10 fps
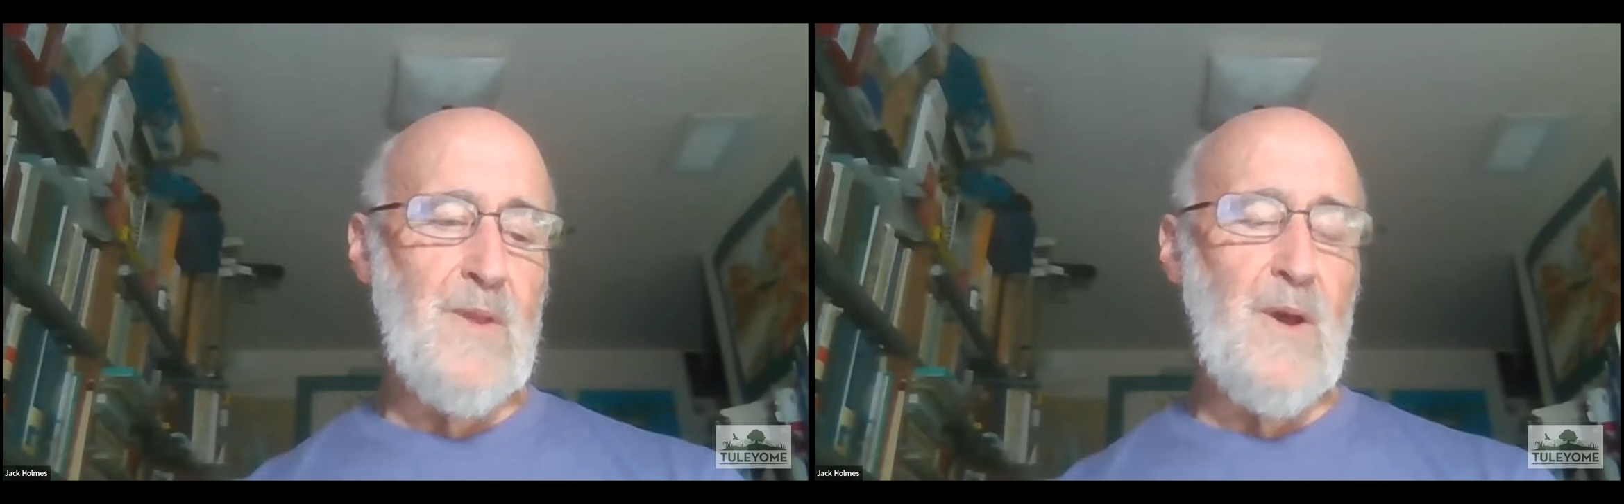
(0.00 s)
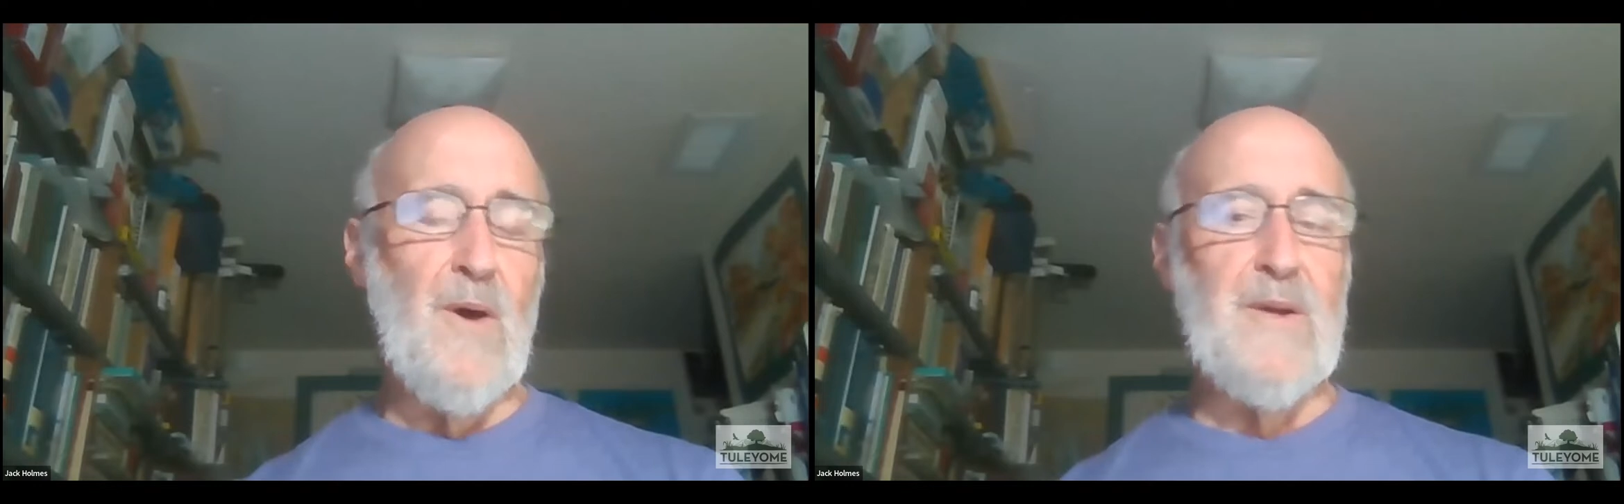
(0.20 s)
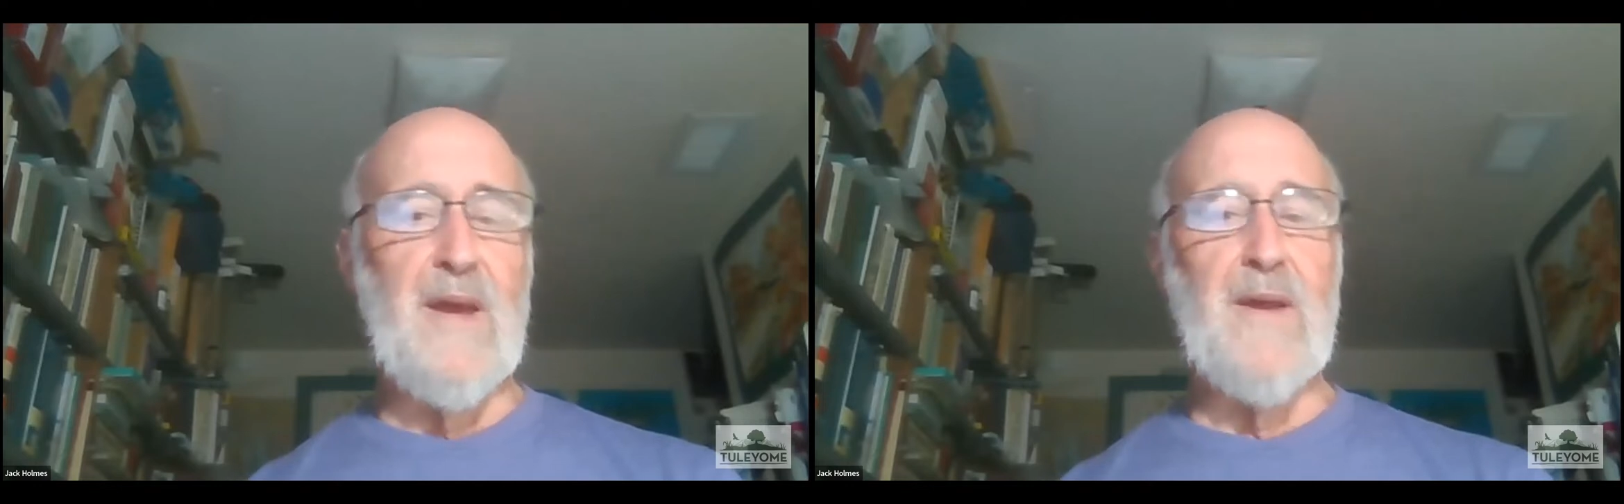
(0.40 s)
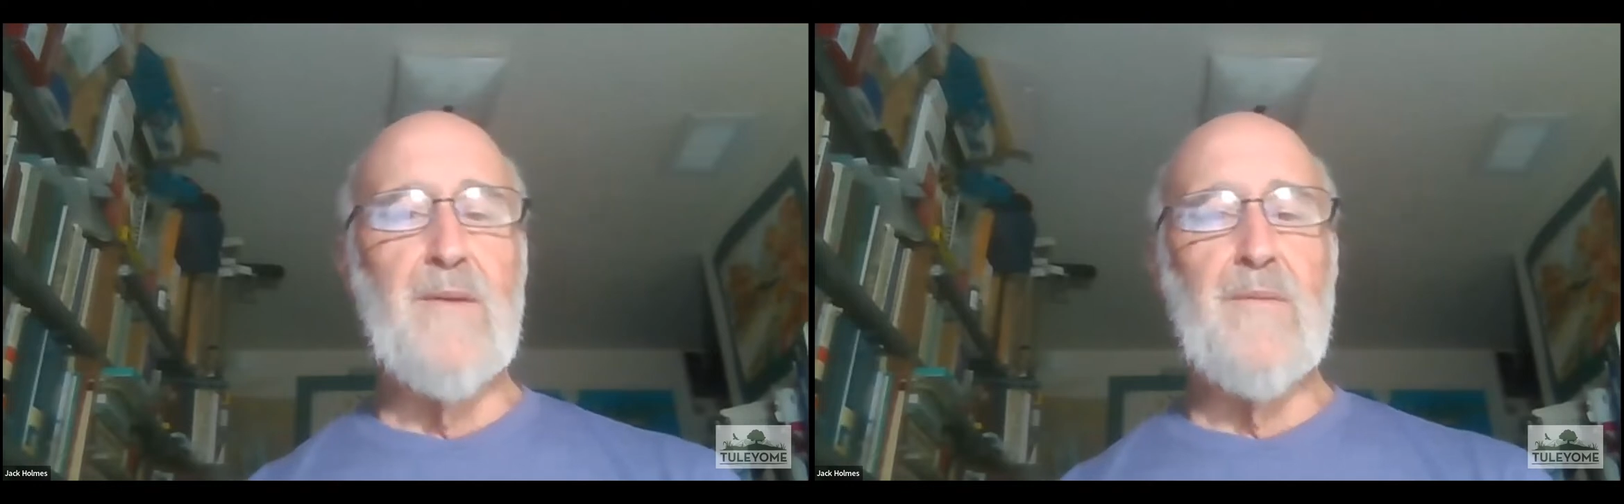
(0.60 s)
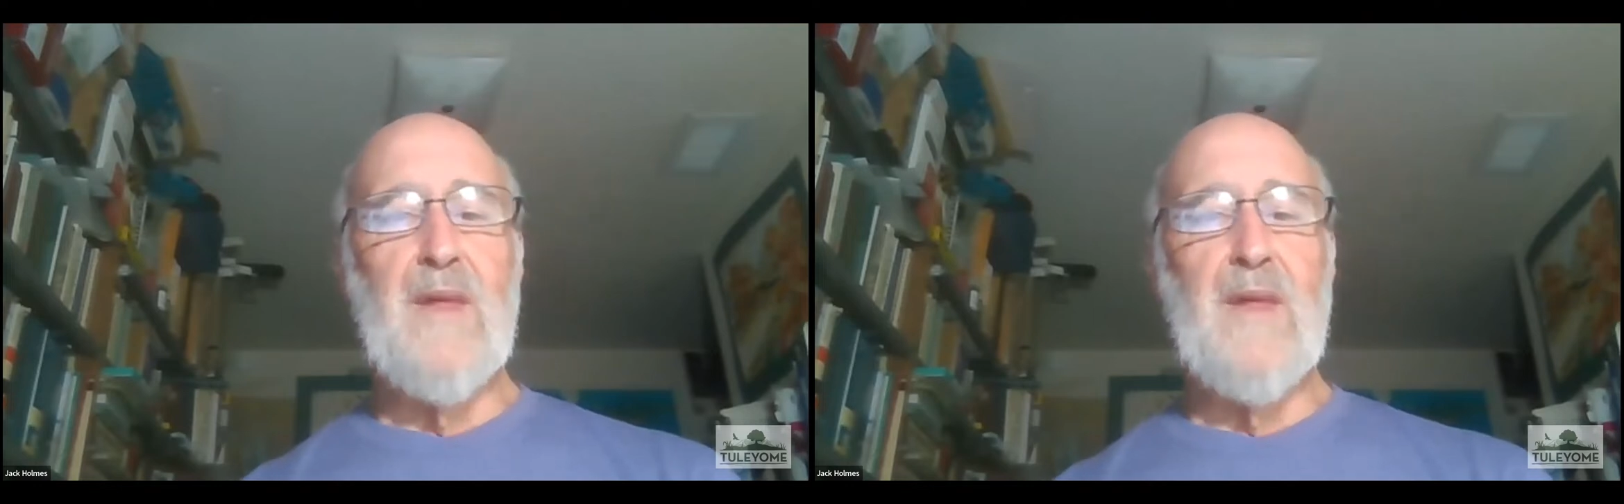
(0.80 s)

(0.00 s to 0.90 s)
Okay.